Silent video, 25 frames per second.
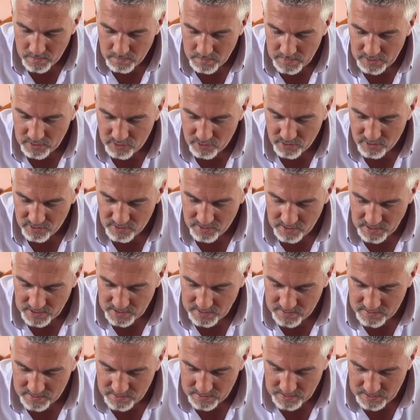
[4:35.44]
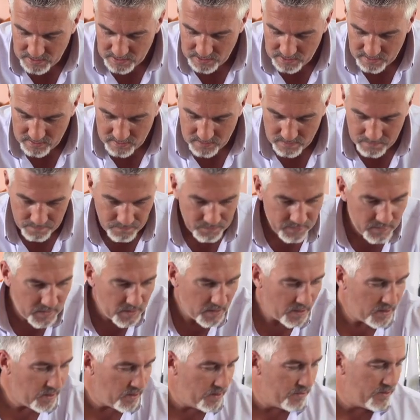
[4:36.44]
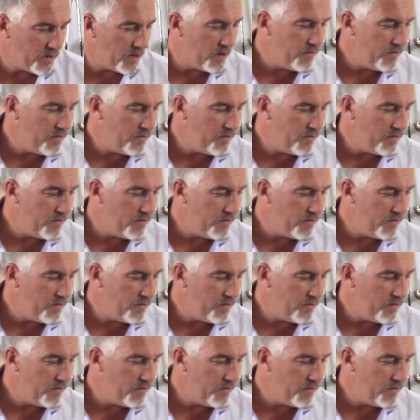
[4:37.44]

Make sure it's nice and neat. Then